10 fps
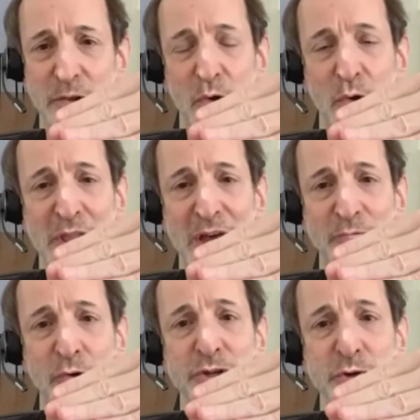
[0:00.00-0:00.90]
lower
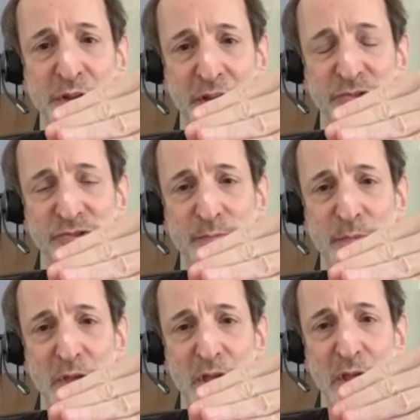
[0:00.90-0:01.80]
level units,
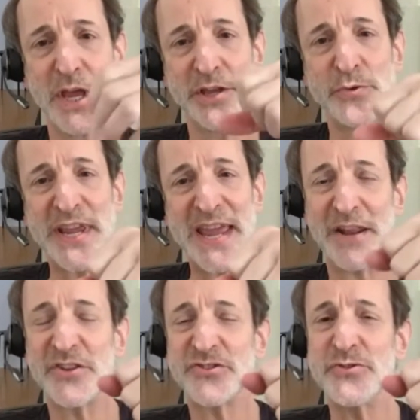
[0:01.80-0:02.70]
you
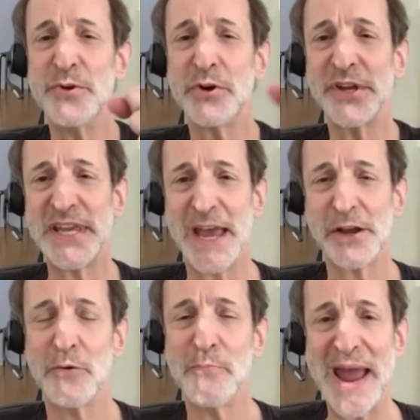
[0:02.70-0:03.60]
really can't
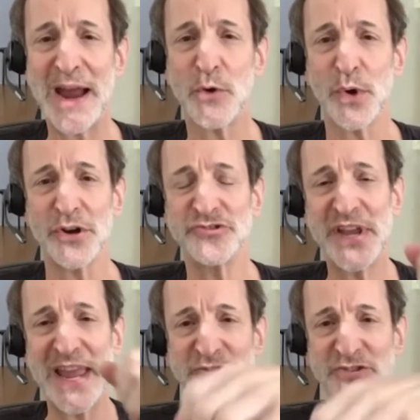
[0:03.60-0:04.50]
go backwards.
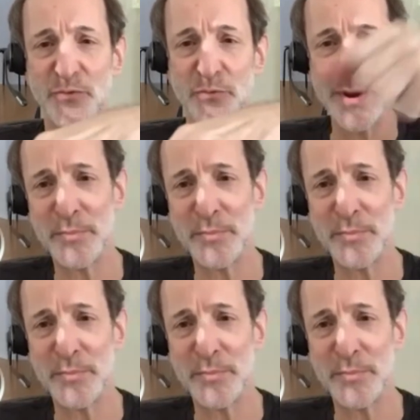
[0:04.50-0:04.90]
You can't just rip